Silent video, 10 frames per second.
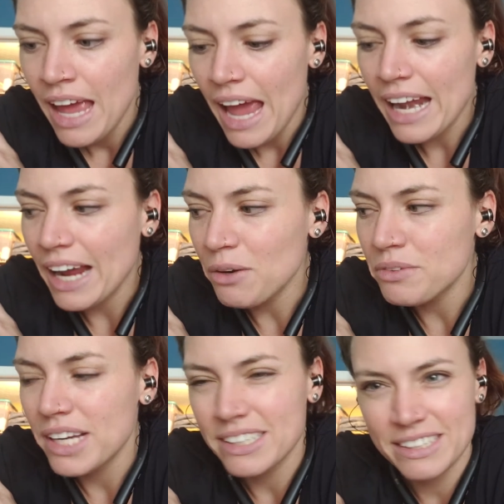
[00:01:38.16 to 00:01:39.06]
and I don't
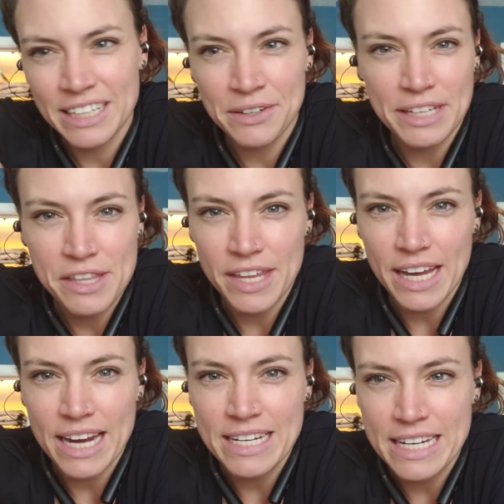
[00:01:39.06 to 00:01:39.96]
necessarily think
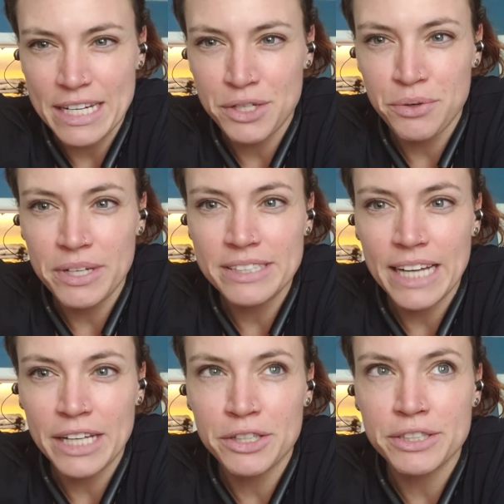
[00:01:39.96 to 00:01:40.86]
I need new
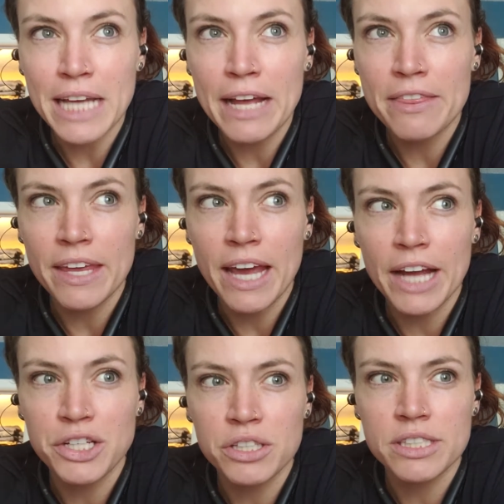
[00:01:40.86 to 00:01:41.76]
containers. I think
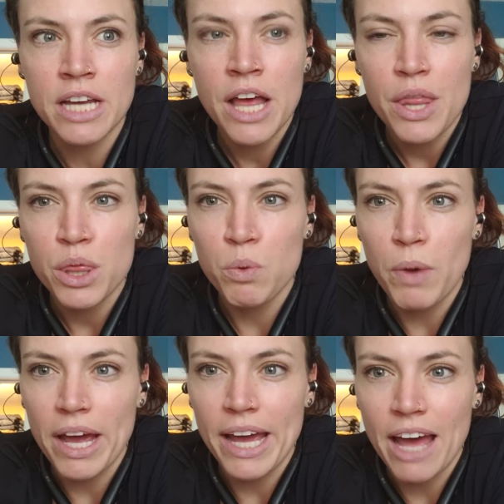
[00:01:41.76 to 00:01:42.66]
the
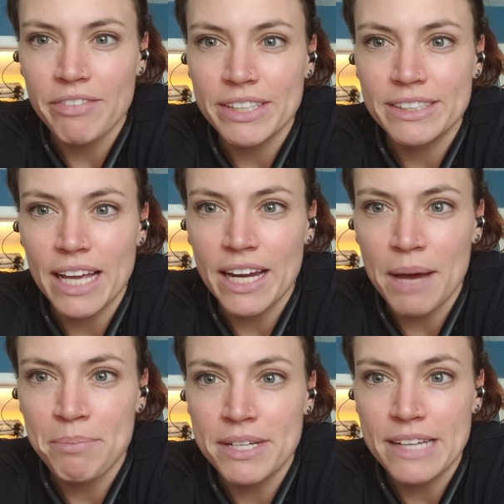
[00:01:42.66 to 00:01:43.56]
way I have it set
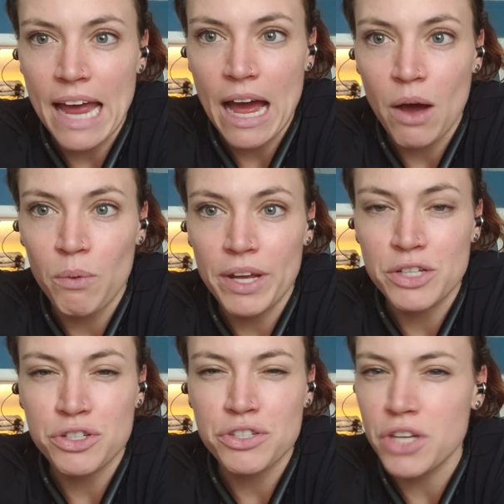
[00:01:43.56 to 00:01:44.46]
up now
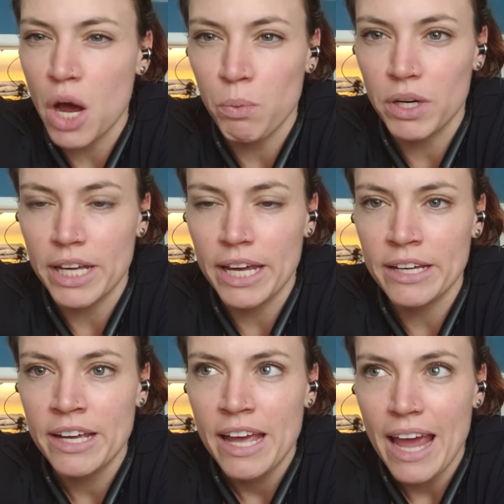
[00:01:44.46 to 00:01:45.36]
is just not
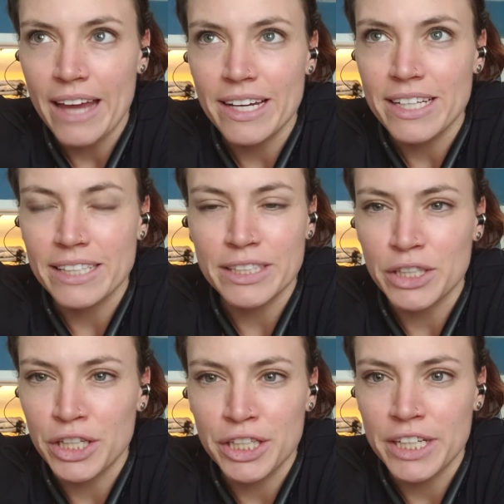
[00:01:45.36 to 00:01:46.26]
working and it doesn't
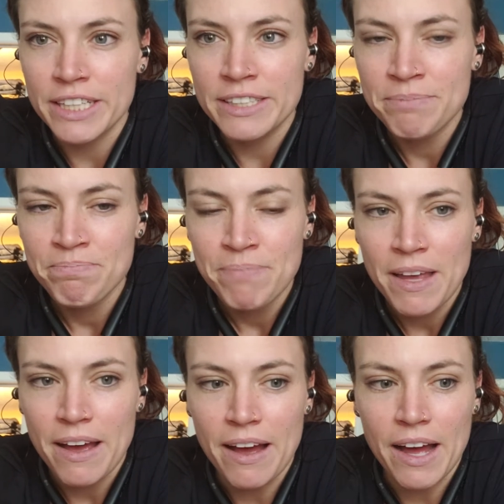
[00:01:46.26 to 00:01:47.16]
look good.
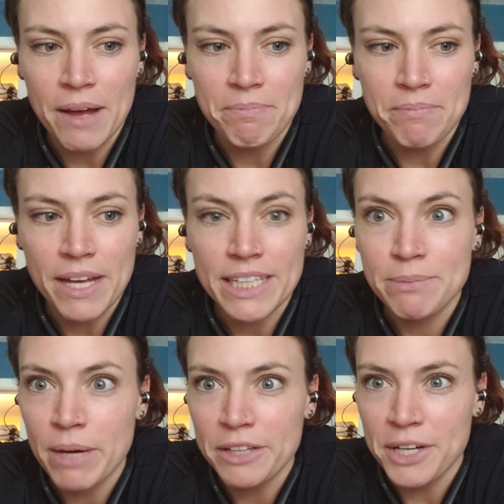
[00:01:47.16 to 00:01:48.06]
And it's
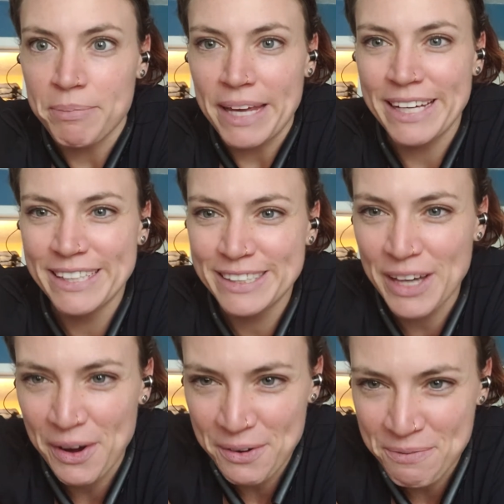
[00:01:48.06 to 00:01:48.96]
bothering me. So